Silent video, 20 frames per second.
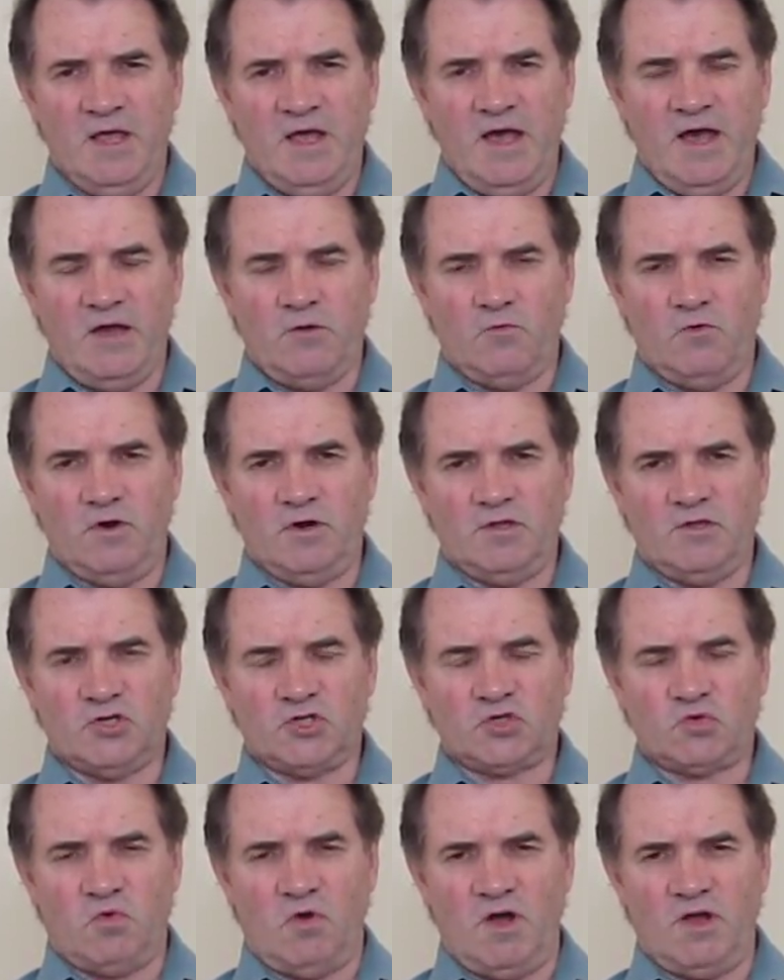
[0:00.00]
And one of the
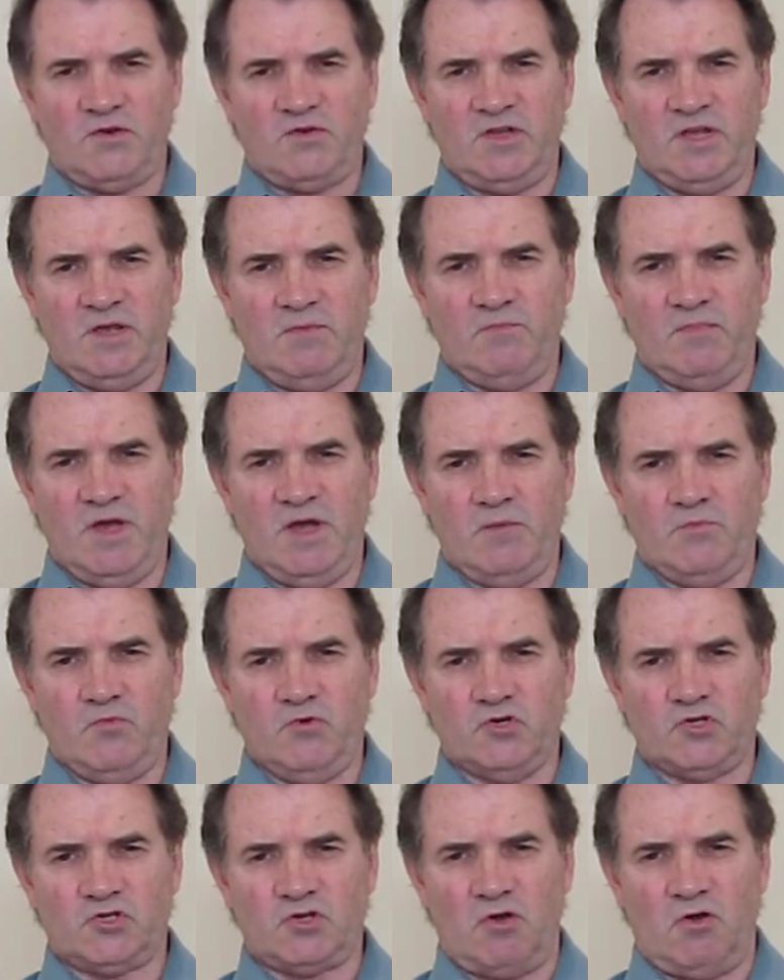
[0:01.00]
SWAT team
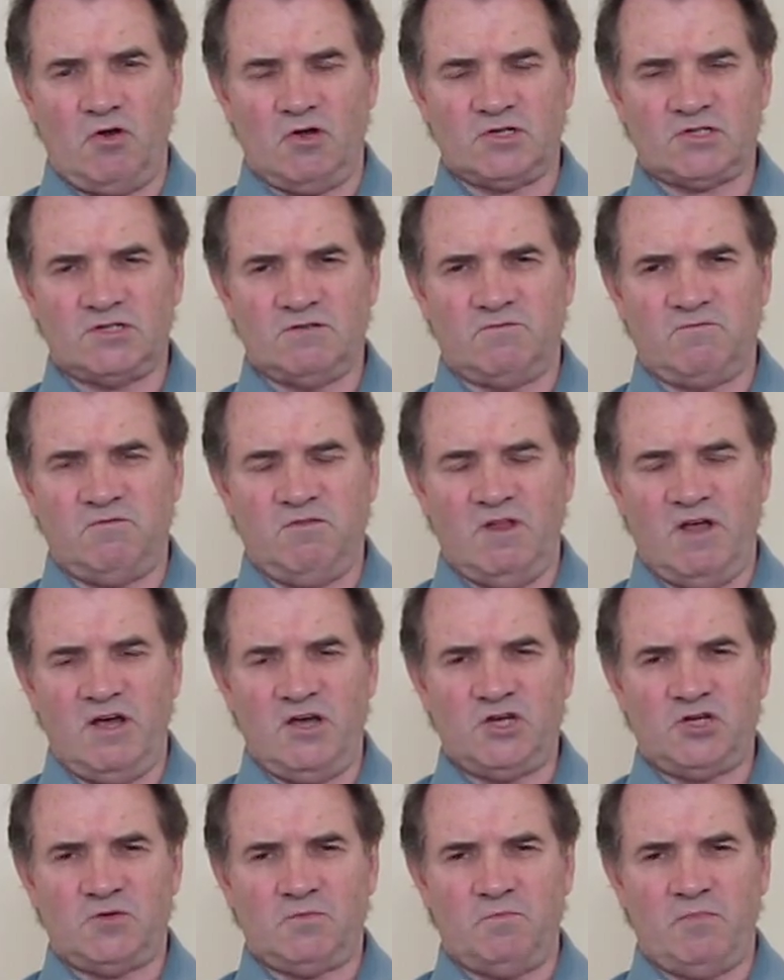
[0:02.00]
members tossed a
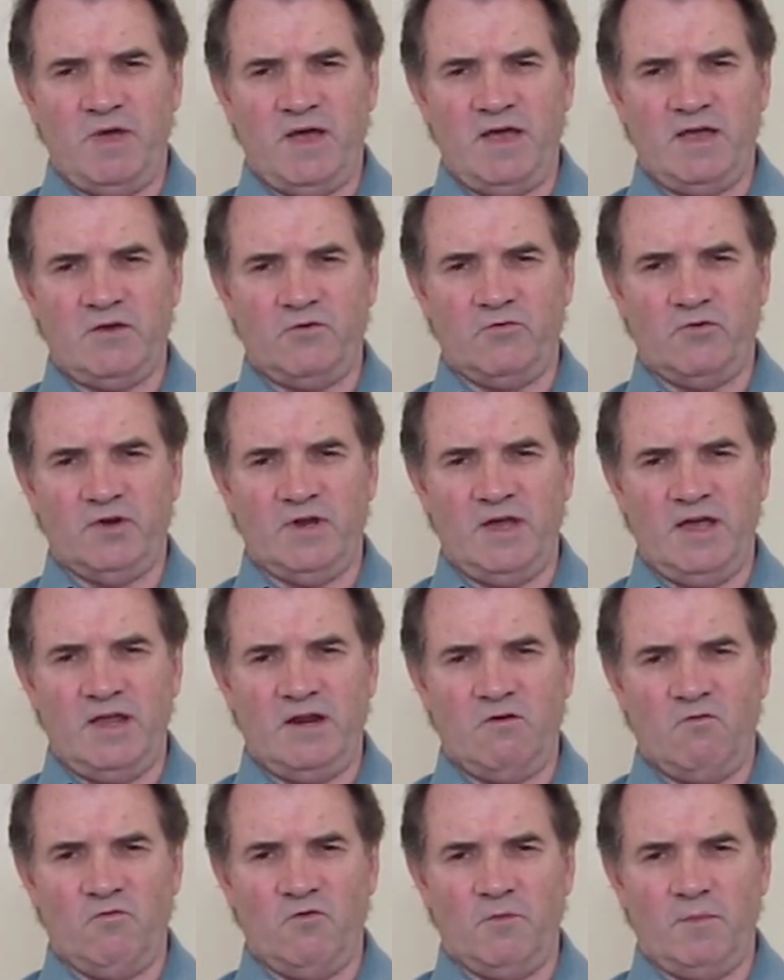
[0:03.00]
flashbang grenade
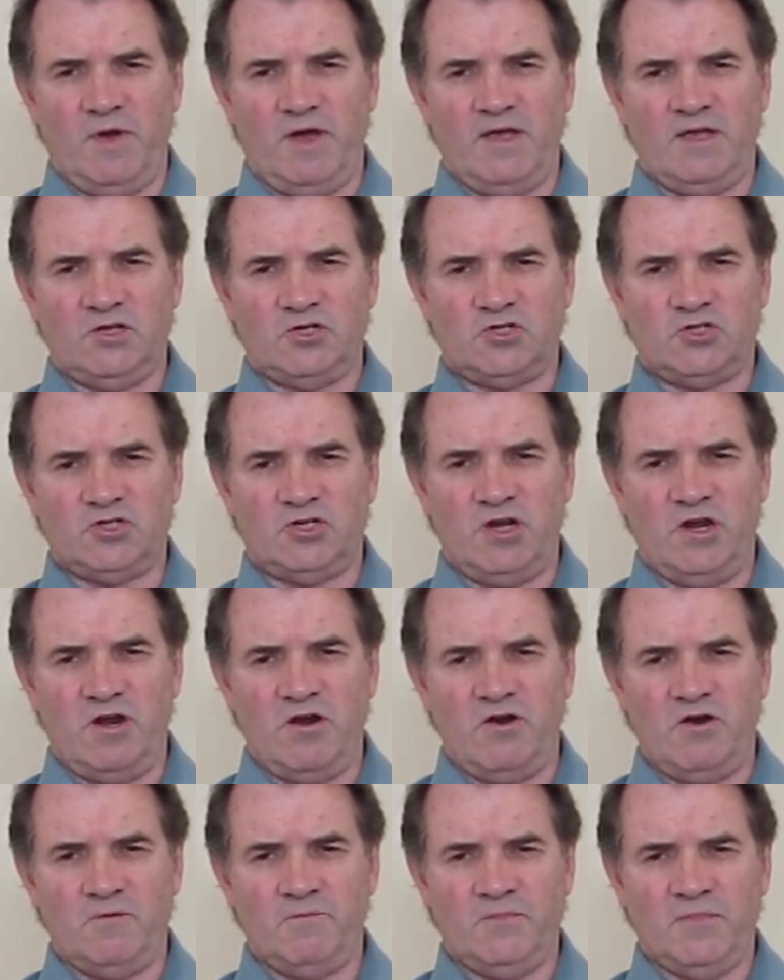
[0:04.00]
over by his
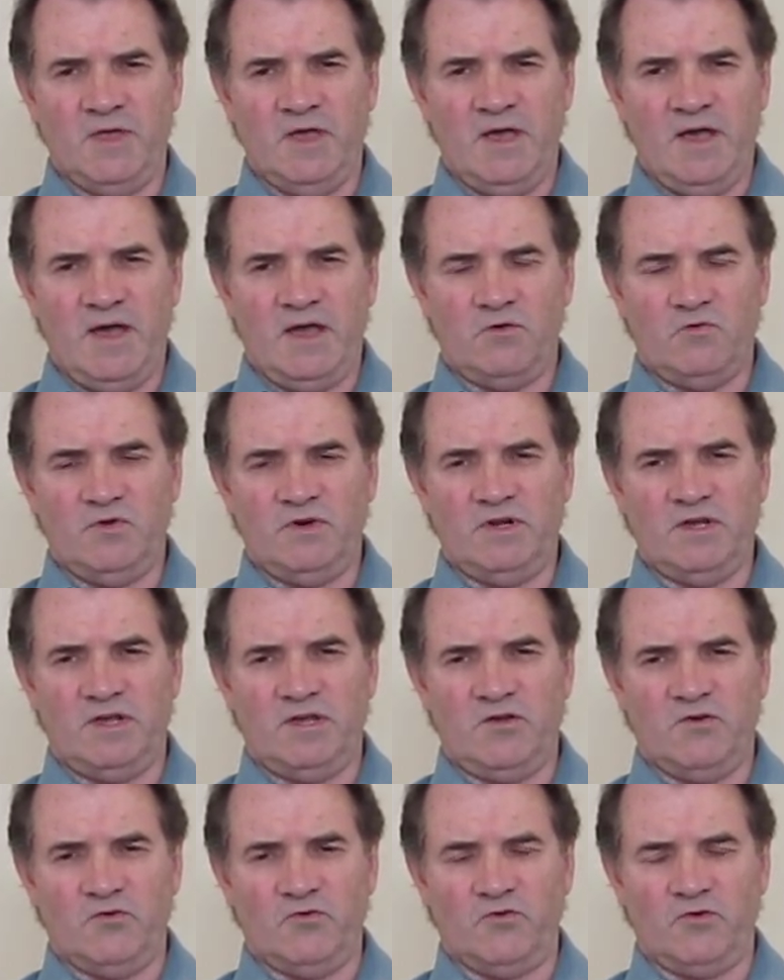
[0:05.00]
chair, and when the
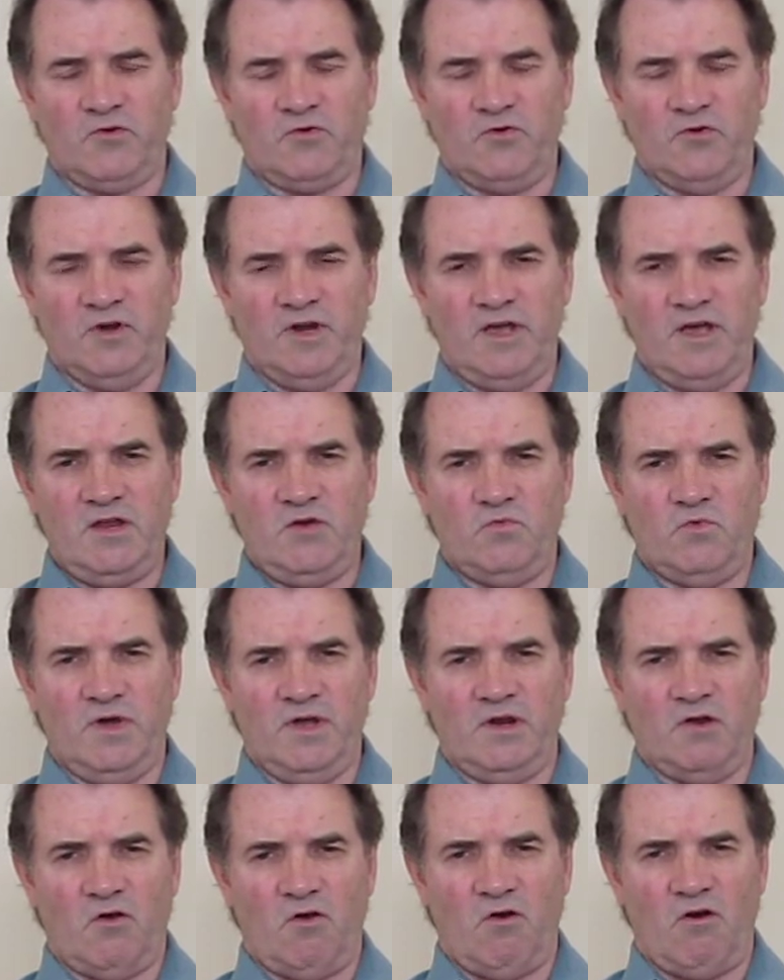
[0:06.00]
grenade
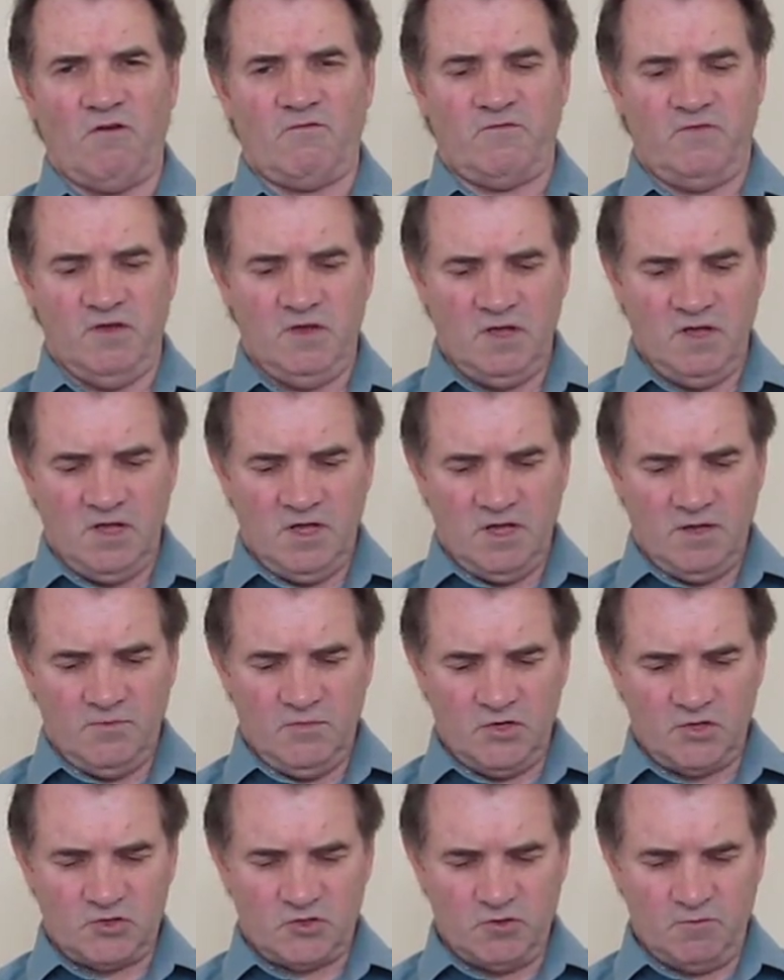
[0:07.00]
went off,
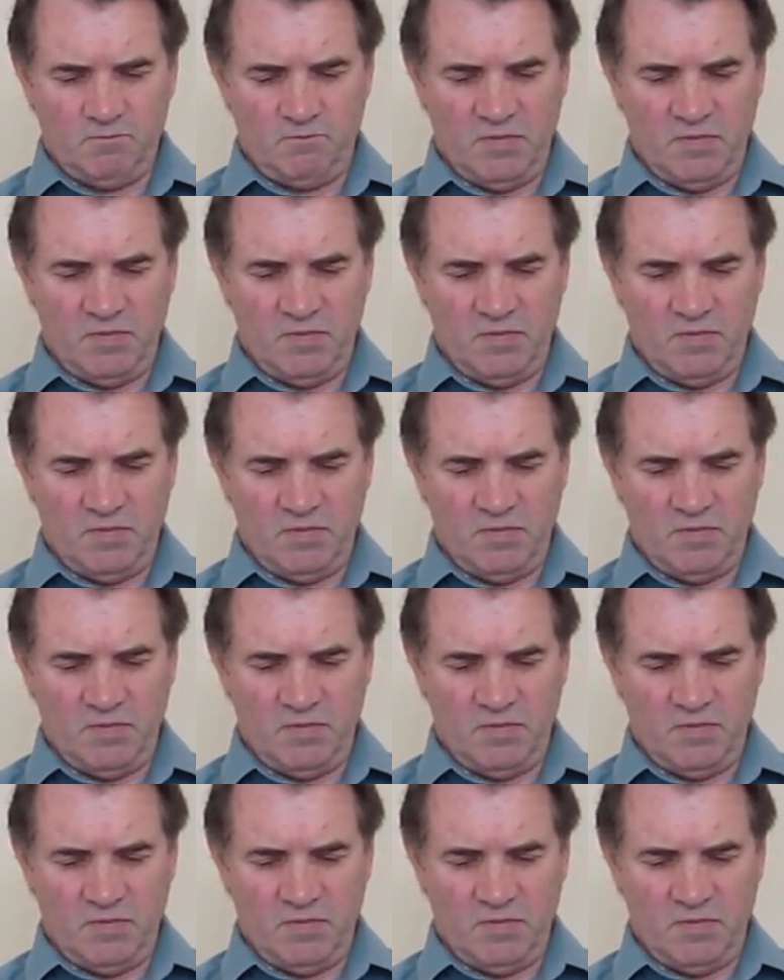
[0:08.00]
Mr.